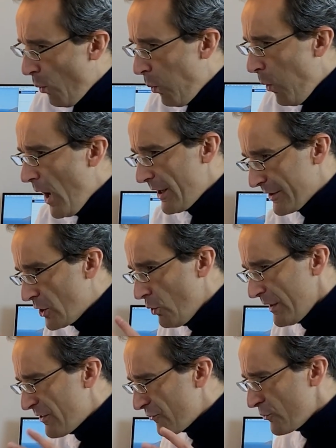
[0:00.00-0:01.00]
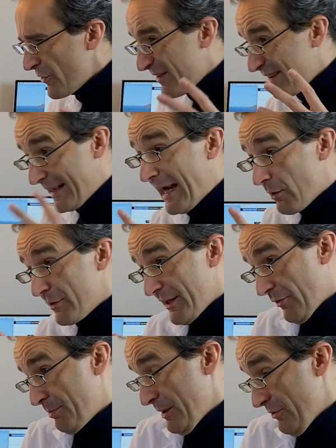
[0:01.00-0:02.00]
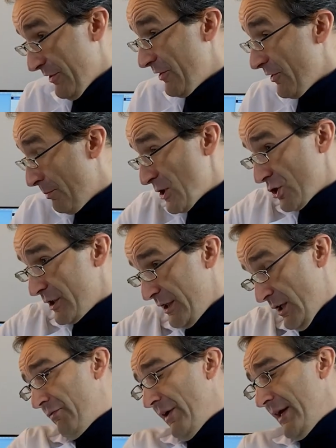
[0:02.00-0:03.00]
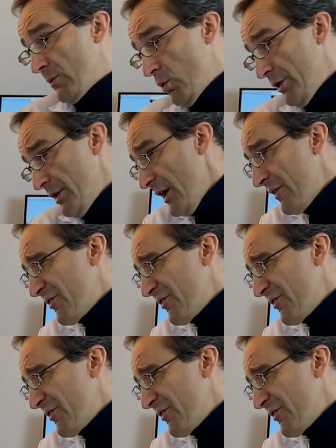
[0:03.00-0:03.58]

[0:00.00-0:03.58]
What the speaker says: why going through a scary experience, especially a fake one,